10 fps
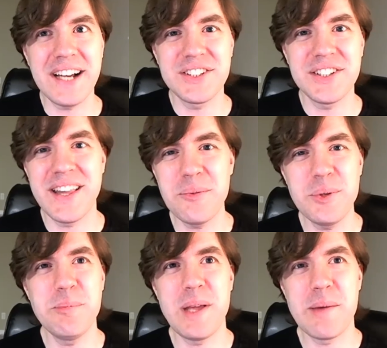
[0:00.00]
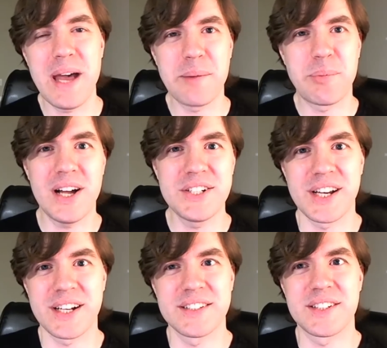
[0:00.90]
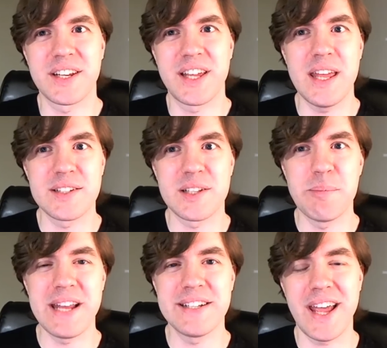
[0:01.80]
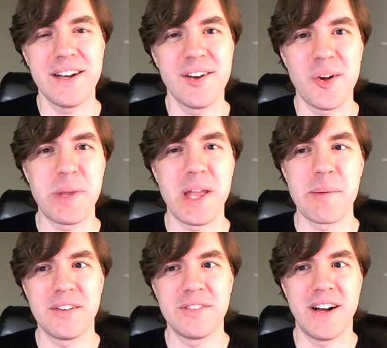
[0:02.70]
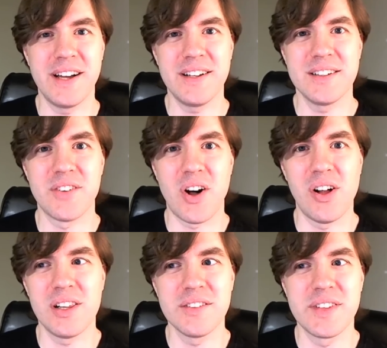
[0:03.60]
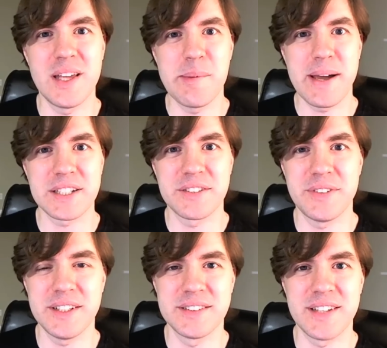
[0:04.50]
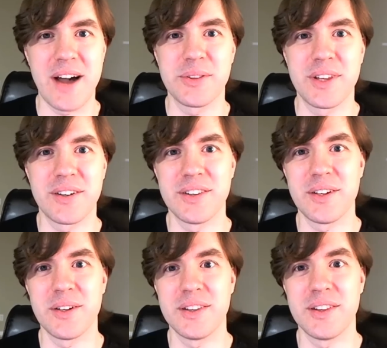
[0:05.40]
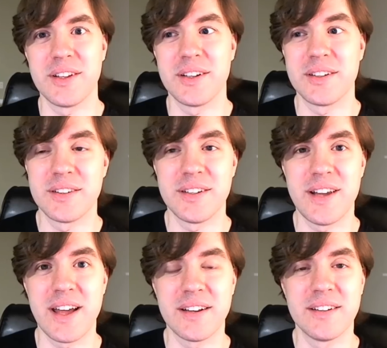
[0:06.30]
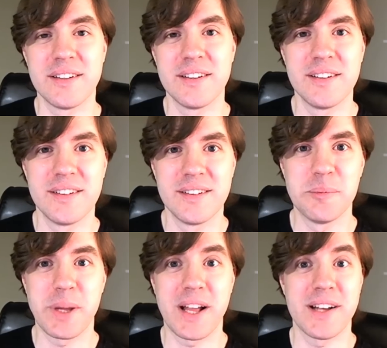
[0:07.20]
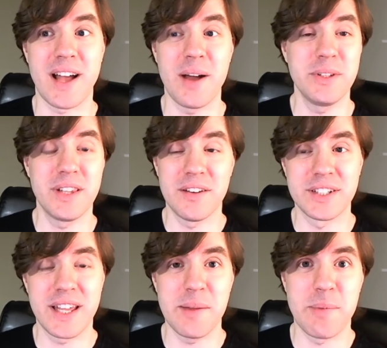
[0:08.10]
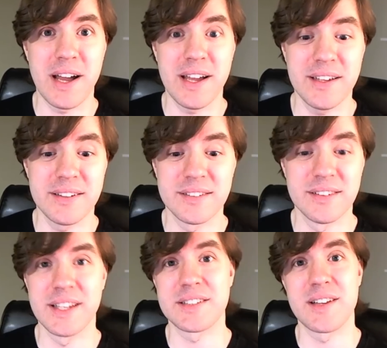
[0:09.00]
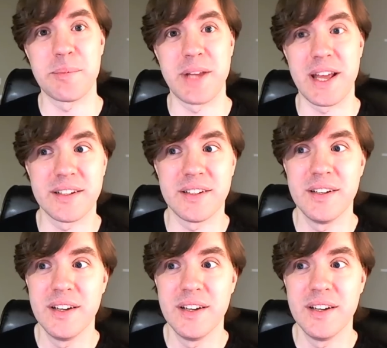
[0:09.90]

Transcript: actually, that wouldn't be a bad project is to keep, is to maintain an OPML file of all of the Emacs feeds out there in the in the, the net because I would love to keep my list updated.